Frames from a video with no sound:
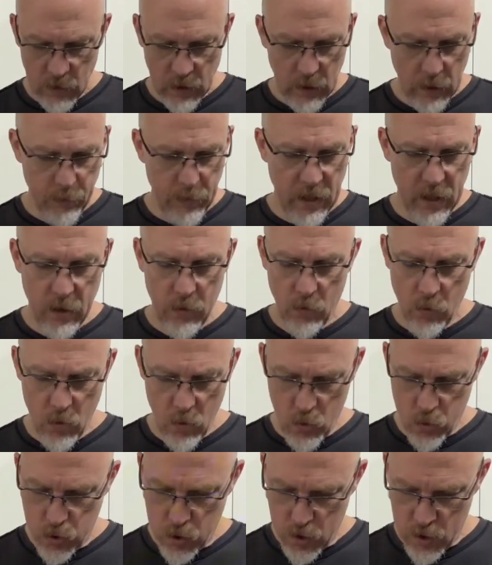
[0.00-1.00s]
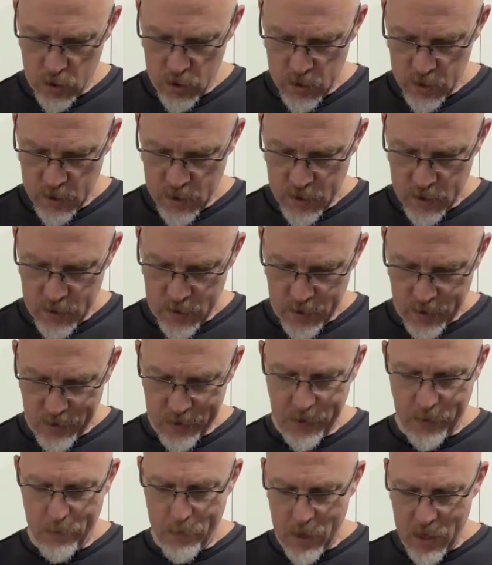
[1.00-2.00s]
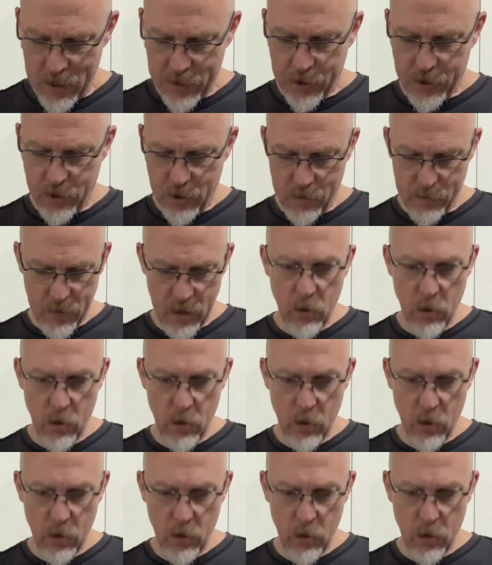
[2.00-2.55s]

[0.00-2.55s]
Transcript: I mean, whew, there's a monster at my